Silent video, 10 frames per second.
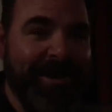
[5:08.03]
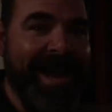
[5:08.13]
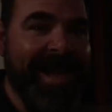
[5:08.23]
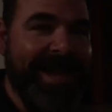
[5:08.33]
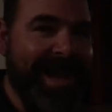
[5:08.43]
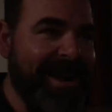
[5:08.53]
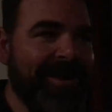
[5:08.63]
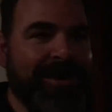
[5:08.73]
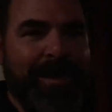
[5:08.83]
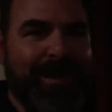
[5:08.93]
We have the
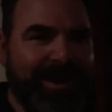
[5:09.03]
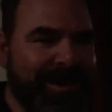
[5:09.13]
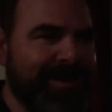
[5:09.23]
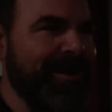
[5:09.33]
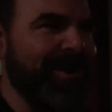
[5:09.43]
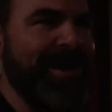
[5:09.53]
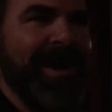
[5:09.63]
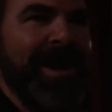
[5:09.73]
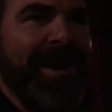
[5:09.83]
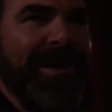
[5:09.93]
editor, the producer,
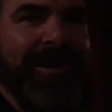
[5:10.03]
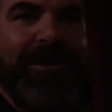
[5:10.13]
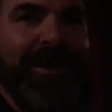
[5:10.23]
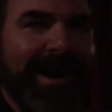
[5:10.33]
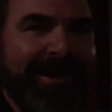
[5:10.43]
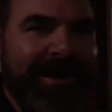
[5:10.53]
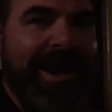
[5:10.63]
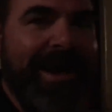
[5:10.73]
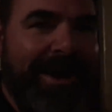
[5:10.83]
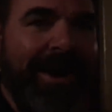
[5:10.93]
the director
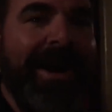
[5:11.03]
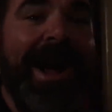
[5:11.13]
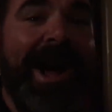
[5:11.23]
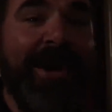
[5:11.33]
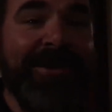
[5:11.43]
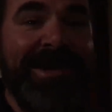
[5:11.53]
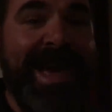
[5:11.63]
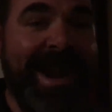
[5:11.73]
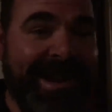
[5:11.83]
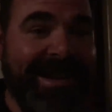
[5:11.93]
in our house
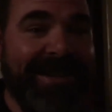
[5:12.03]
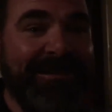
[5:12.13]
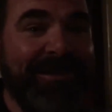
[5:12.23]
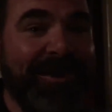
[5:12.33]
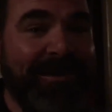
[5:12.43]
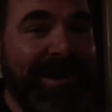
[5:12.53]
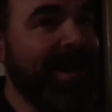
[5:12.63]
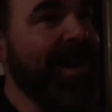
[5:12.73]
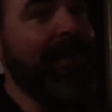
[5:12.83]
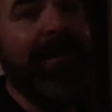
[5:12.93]
editing this movie.
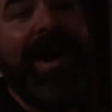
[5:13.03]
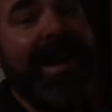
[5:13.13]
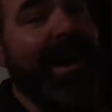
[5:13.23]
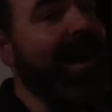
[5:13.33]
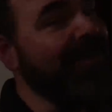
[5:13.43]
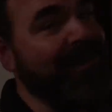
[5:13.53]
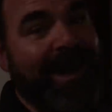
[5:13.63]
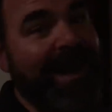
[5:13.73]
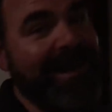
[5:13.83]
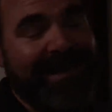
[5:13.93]
My gosh, you
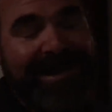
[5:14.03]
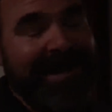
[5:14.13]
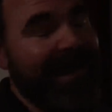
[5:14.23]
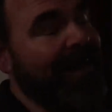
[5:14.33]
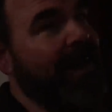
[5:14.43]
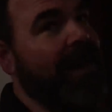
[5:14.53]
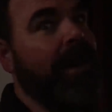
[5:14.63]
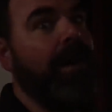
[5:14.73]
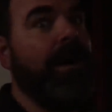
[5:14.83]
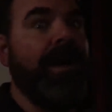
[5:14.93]
guys,
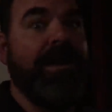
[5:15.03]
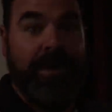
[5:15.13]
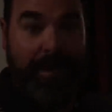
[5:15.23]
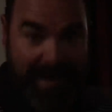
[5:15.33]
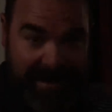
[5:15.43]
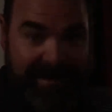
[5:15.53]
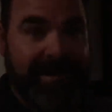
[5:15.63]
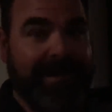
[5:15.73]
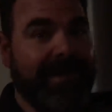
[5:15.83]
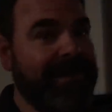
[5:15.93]
it's
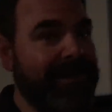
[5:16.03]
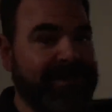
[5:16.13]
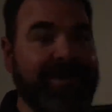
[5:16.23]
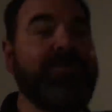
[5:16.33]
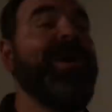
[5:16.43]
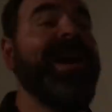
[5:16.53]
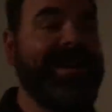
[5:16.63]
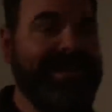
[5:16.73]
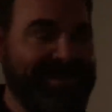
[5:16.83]
amazing. We can't wait Just wait.